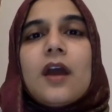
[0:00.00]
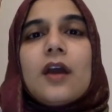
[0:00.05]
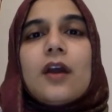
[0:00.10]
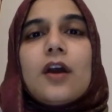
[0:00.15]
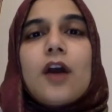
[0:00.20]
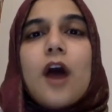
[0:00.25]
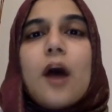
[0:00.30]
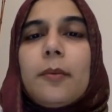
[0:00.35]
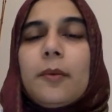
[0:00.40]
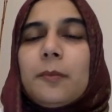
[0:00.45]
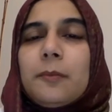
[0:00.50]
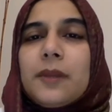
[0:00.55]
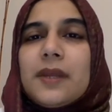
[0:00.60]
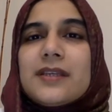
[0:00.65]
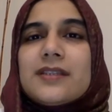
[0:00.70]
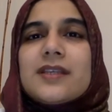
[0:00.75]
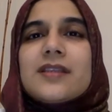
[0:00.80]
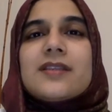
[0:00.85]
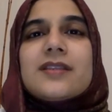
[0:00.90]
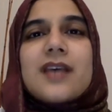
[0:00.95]
Copper
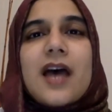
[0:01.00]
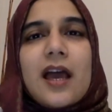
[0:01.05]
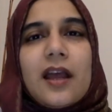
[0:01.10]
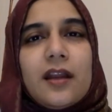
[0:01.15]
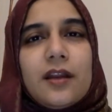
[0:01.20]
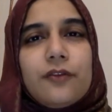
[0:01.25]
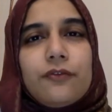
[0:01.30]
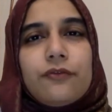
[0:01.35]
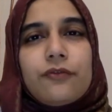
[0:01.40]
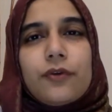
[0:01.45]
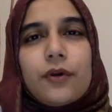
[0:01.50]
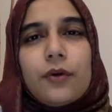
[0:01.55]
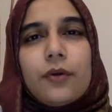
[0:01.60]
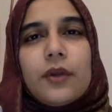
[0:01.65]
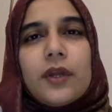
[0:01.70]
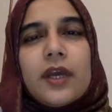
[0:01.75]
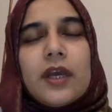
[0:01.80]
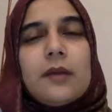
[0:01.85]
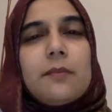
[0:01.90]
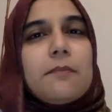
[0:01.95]
plays a silent
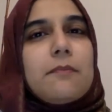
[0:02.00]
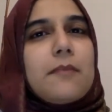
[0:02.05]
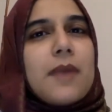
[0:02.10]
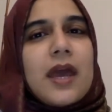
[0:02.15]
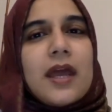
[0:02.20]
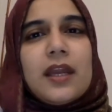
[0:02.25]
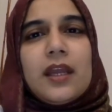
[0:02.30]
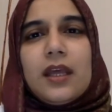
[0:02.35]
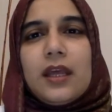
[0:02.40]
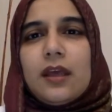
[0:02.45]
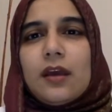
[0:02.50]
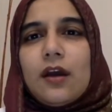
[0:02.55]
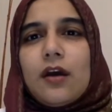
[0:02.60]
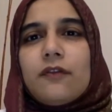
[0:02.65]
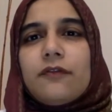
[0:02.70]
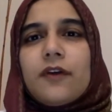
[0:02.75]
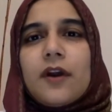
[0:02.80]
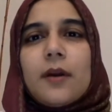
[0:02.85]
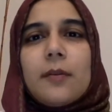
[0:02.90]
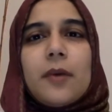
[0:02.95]
role in many
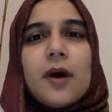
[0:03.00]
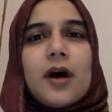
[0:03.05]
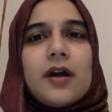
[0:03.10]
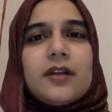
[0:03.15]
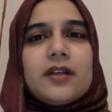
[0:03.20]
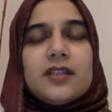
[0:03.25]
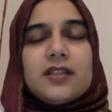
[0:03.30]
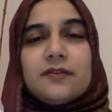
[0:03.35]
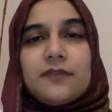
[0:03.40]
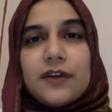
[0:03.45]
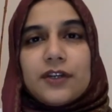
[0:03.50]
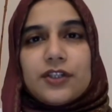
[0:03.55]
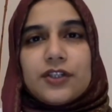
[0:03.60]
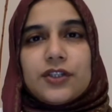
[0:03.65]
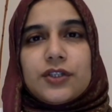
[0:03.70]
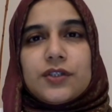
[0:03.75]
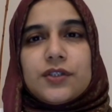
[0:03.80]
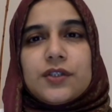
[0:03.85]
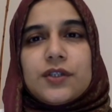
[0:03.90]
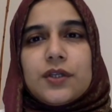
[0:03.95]
of our body's
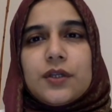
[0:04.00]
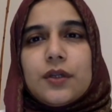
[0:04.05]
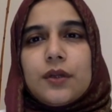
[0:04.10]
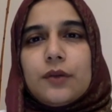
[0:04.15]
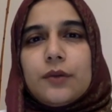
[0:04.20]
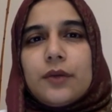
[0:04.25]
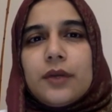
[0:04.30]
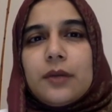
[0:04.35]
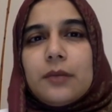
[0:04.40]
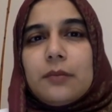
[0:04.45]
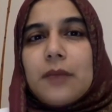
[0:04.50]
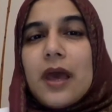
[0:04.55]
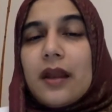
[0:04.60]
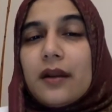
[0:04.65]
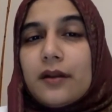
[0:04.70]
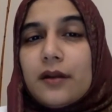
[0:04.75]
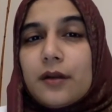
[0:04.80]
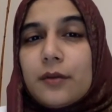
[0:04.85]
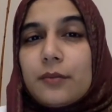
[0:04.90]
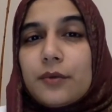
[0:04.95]
functions, including
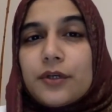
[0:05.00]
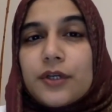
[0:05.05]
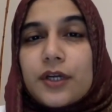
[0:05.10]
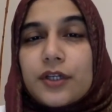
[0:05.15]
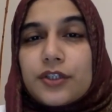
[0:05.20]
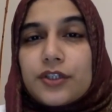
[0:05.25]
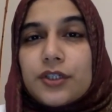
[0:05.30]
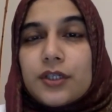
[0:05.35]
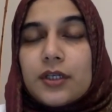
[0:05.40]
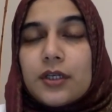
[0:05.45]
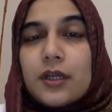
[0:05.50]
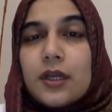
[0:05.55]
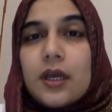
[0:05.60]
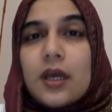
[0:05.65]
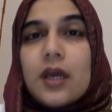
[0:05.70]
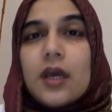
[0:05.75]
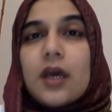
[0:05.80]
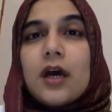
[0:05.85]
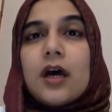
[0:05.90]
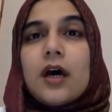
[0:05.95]
melanin production,
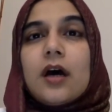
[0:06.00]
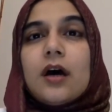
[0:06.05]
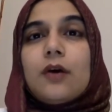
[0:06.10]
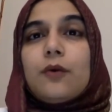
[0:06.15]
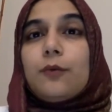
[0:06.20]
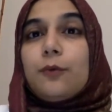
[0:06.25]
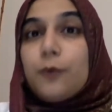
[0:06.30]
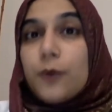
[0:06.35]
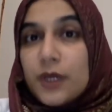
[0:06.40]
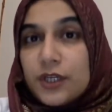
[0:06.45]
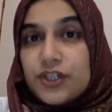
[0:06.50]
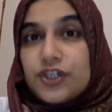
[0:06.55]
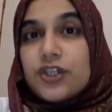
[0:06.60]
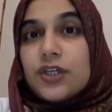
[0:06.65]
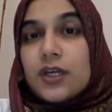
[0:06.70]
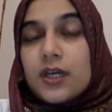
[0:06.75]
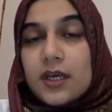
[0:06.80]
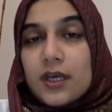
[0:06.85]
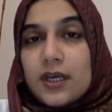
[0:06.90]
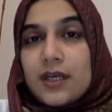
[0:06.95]
which
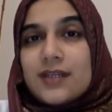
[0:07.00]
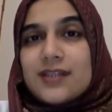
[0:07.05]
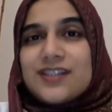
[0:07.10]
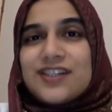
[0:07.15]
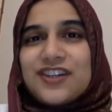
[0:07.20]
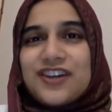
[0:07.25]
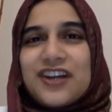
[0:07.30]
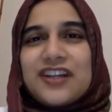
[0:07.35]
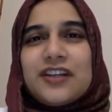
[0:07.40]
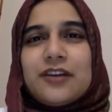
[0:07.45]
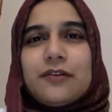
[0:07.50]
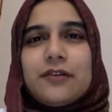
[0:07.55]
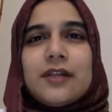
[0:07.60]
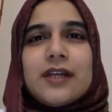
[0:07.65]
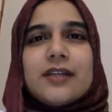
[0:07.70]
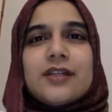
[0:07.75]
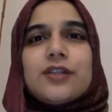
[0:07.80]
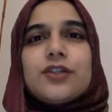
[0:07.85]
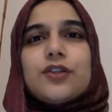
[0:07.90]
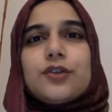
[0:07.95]
is directly
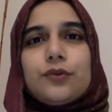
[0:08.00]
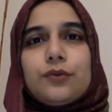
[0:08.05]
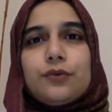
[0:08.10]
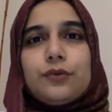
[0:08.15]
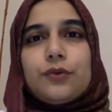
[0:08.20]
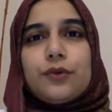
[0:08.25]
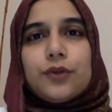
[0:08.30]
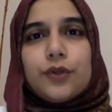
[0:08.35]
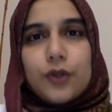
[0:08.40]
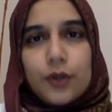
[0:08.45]
related to